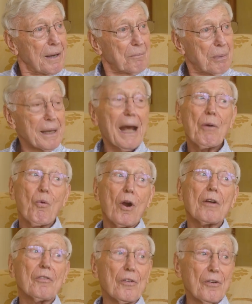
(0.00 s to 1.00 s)
But I
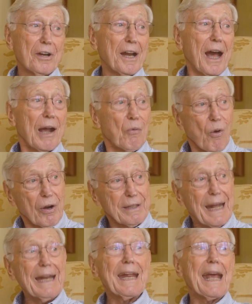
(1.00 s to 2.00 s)
work for it. I worked
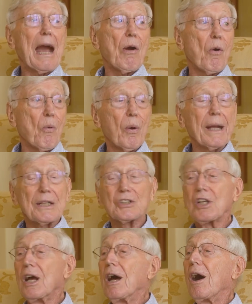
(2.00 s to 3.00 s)
80-hour weeks.
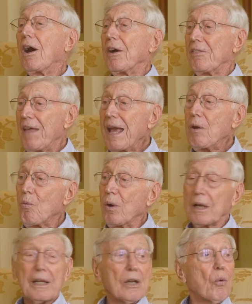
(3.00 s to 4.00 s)
Are they
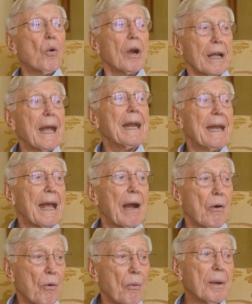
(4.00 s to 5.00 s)
willing to work
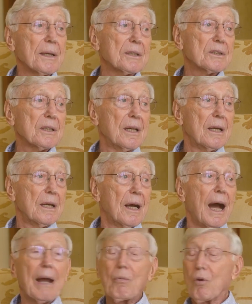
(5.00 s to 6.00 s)
80-hour weeks?
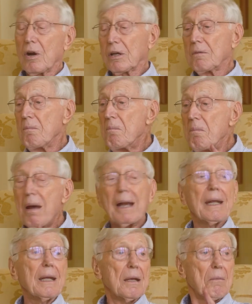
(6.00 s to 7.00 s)
I worked
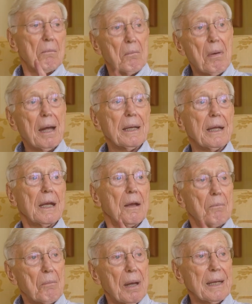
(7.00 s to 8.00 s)
many, many,
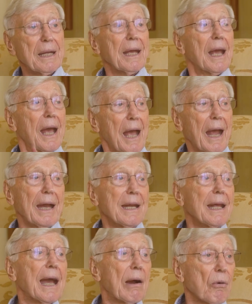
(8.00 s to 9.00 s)
many
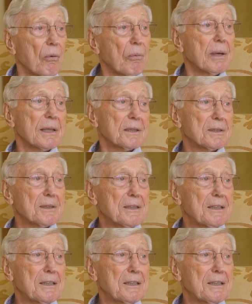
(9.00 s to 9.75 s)
80-hour weeks.